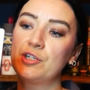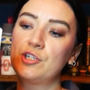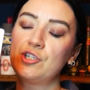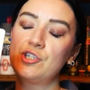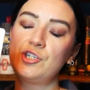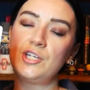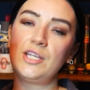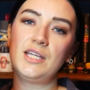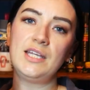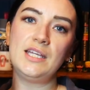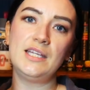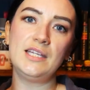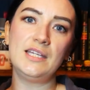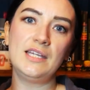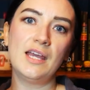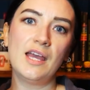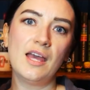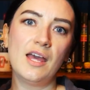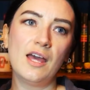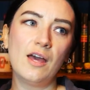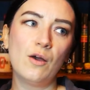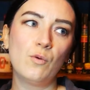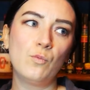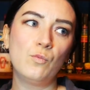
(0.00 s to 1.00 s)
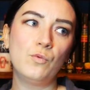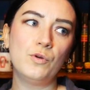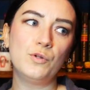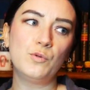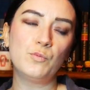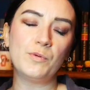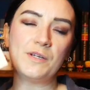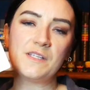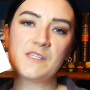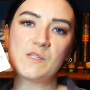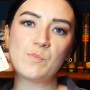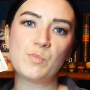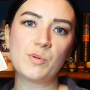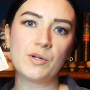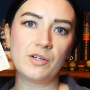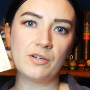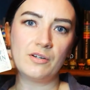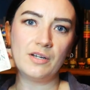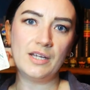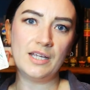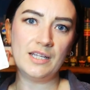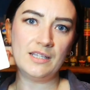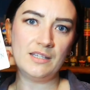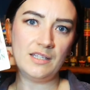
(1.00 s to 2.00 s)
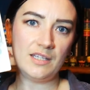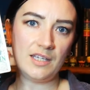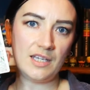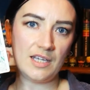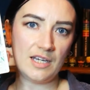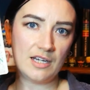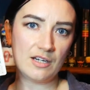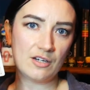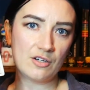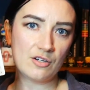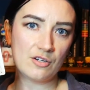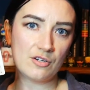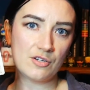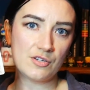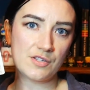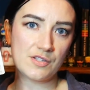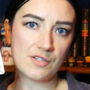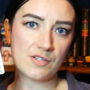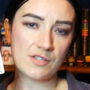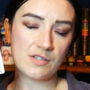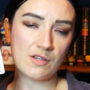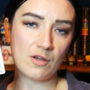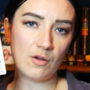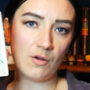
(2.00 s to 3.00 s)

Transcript: She would whisper in the ears